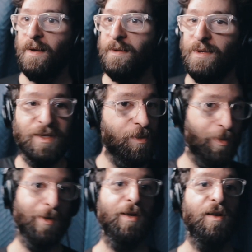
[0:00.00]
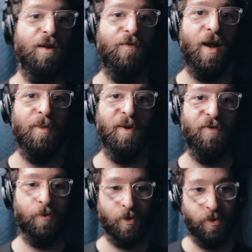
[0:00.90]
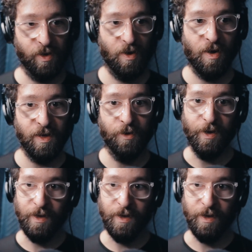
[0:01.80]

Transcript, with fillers: this is a pretty good environment for recording audio